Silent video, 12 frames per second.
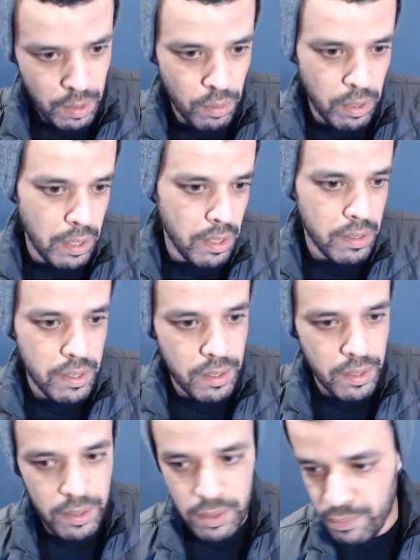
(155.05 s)
Okay, let's
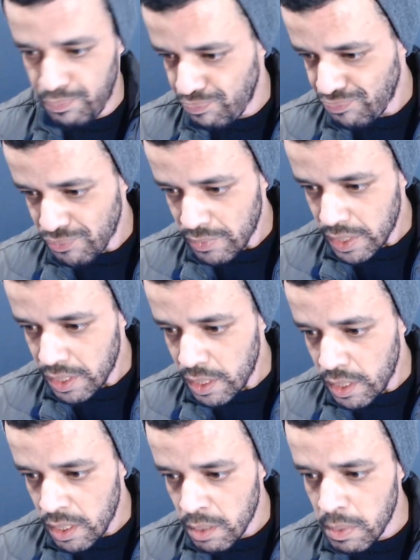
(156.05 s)
start.
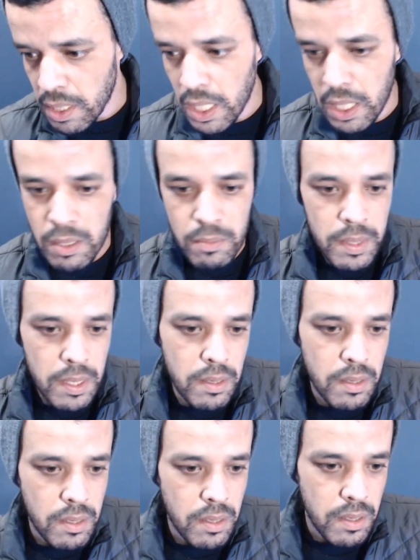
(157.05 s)
Mean a lot to me
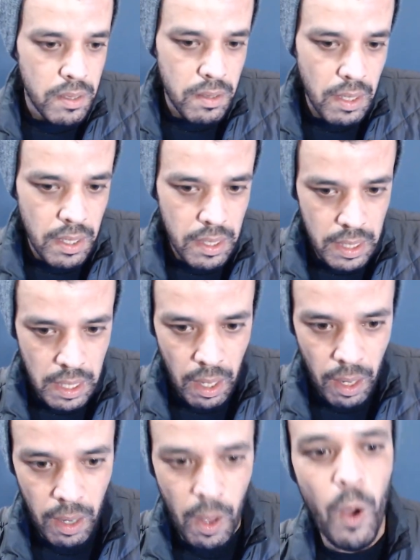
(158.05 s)
and I
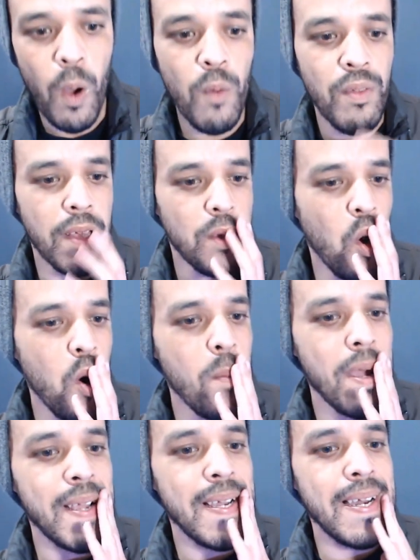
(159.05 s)
love that. Oh
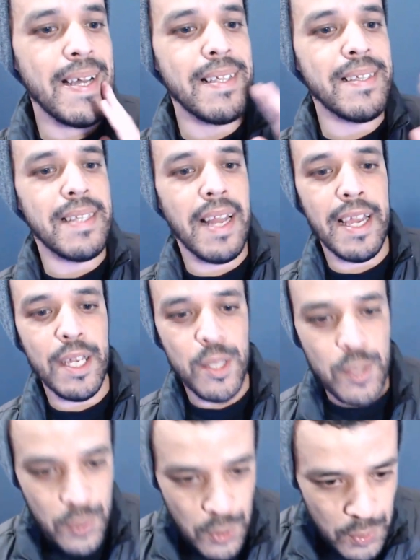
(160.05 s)
my god,
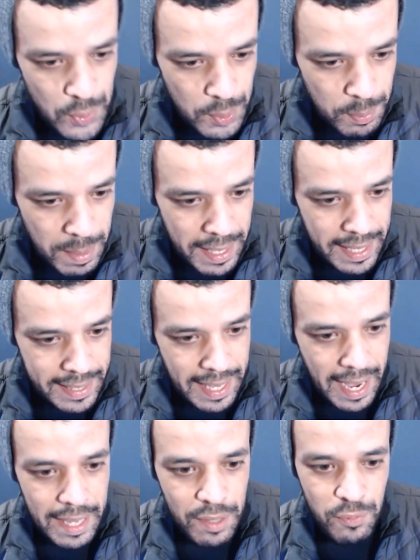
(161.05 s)
like 2 minute
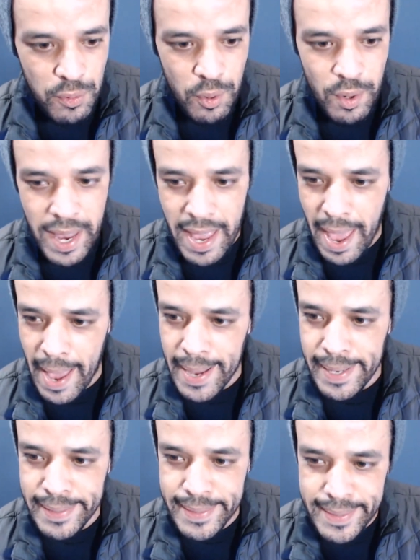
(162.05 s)
and
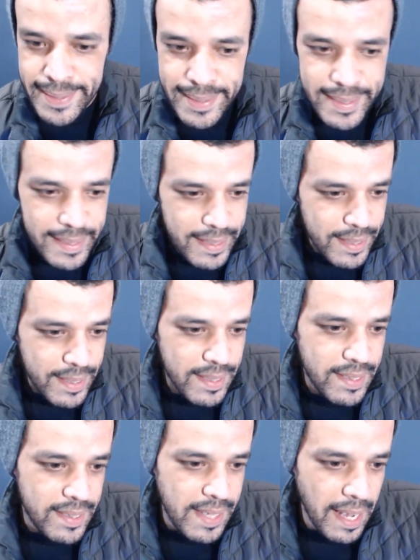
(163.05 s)
48
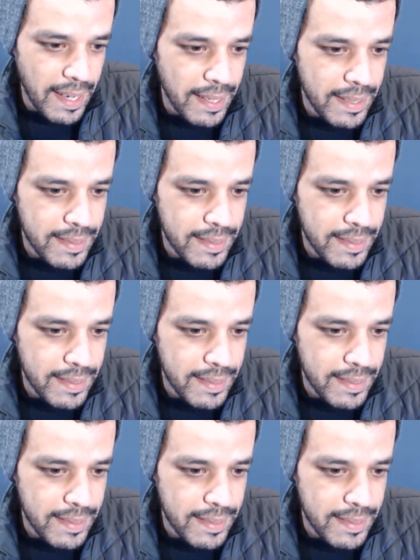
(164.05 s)
seconds.